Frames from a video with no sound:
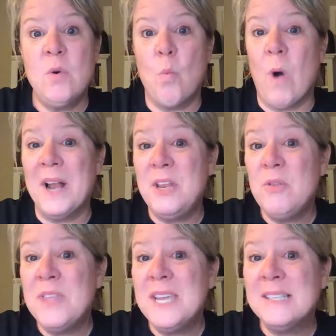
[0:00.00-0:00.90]
Why do you
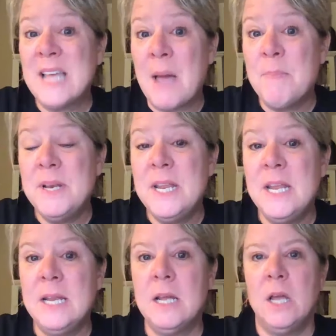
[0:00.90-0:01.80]
think it's
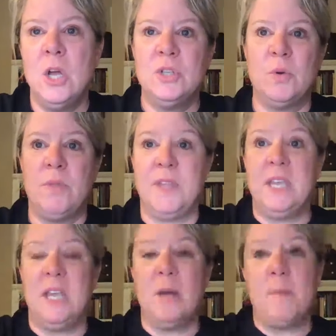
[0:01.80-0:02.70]
happening? So,
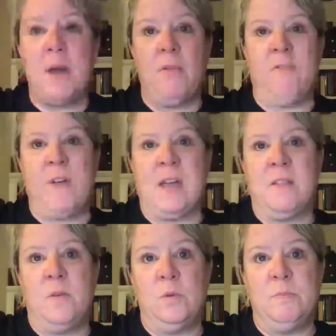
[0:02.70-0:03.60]
thinking about the fact
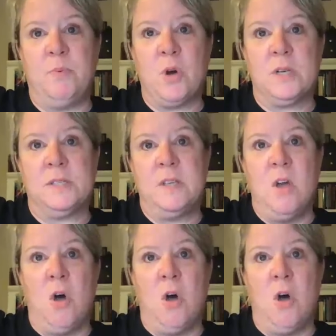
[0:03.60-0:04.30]
that those books,